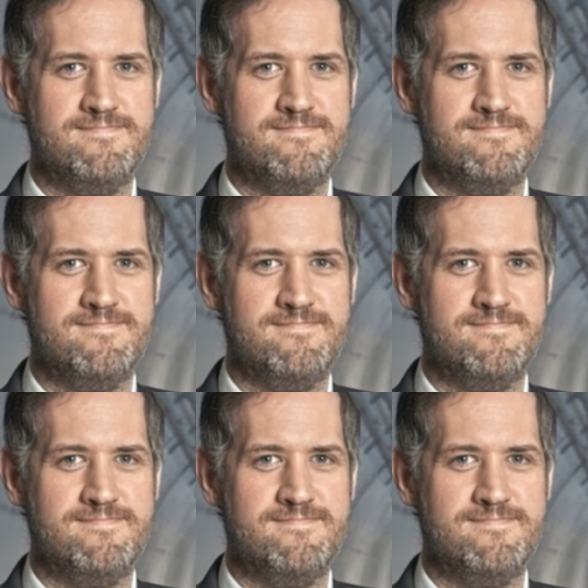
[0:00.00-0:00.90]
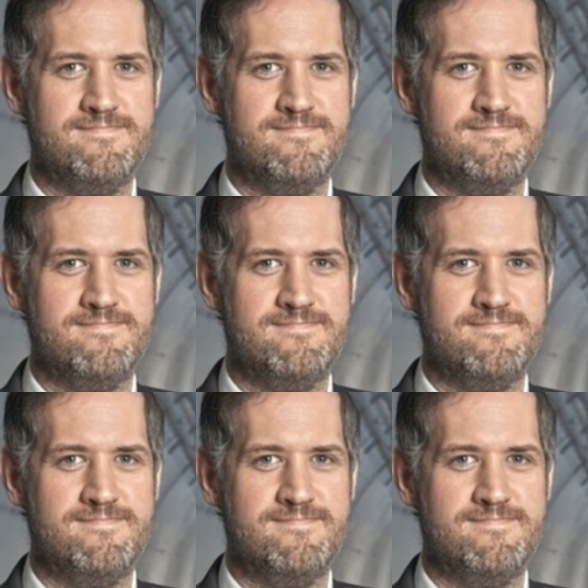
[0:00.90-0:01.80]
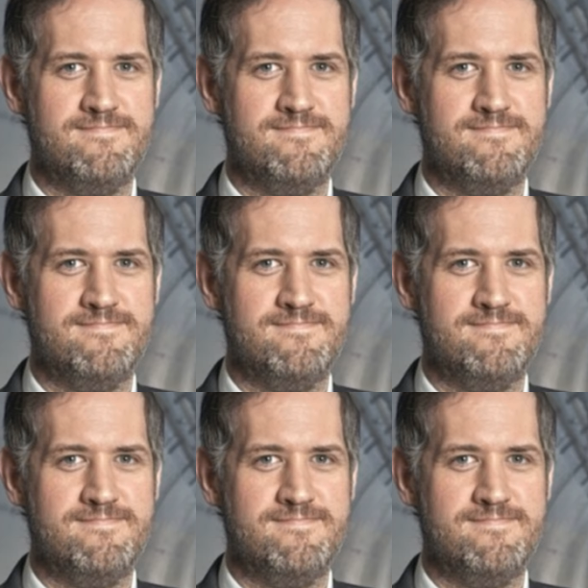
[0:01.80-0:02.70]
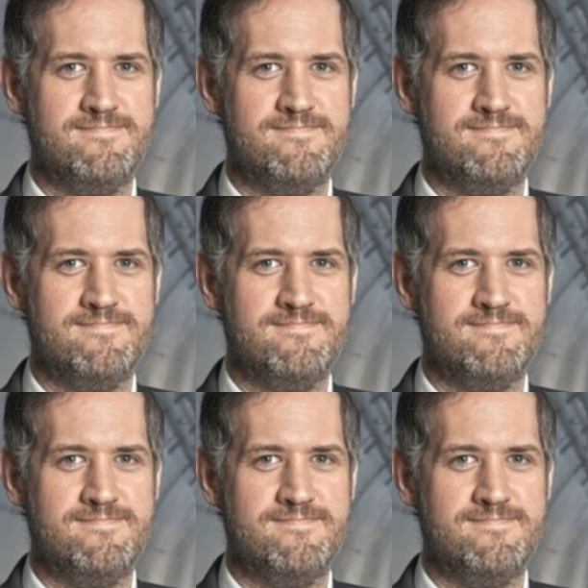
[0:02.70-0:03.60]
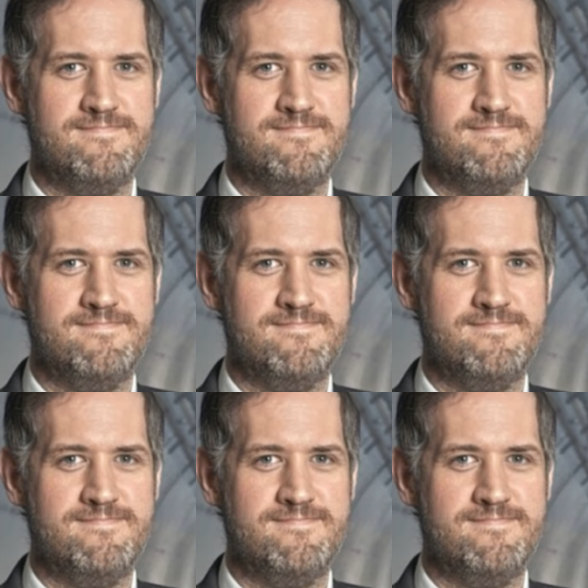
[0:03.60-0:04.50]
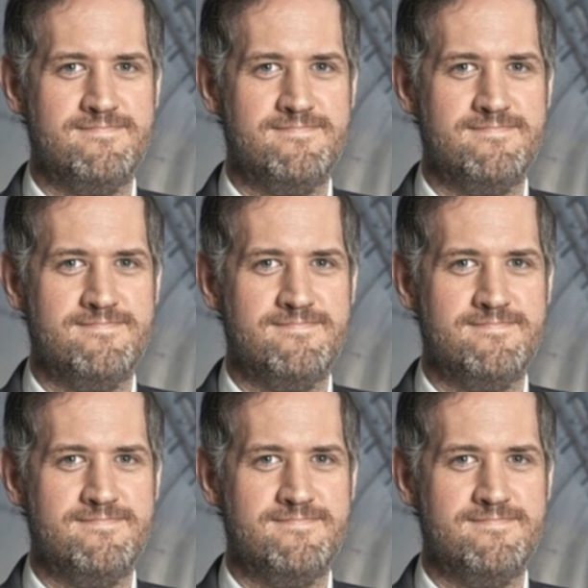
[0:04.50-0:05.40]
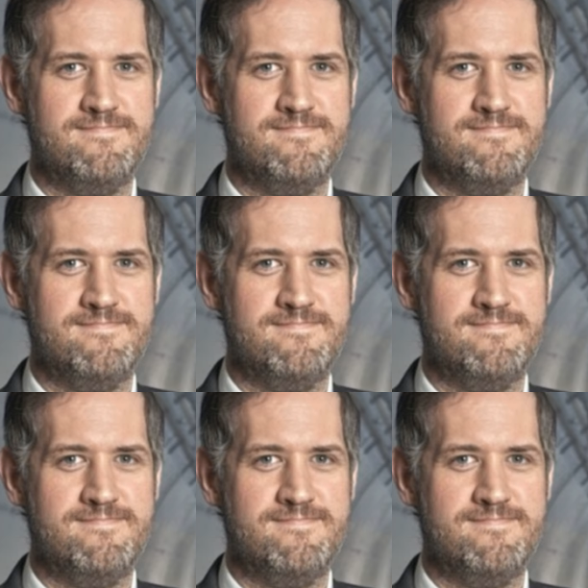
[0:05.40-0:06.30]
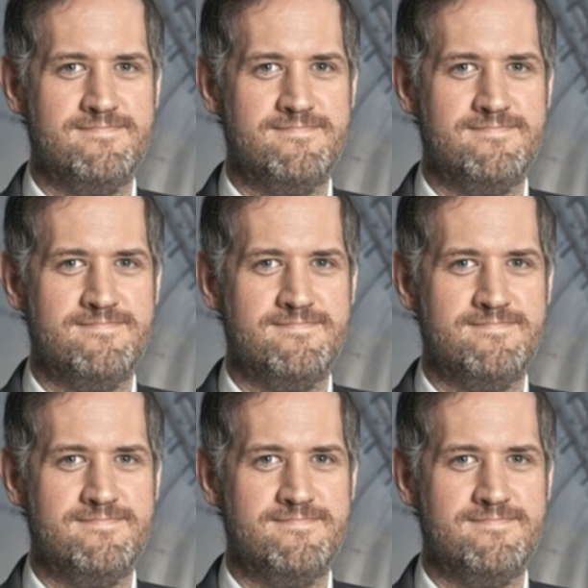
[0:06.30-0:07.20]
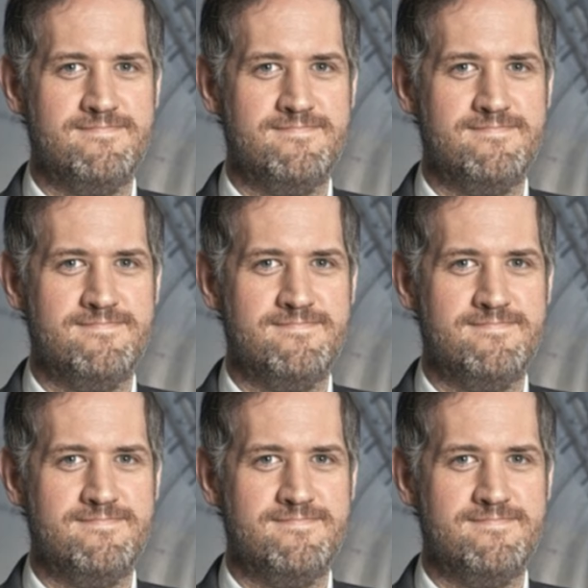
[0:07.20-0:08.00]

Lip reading: This is a still picture; no speech is visible.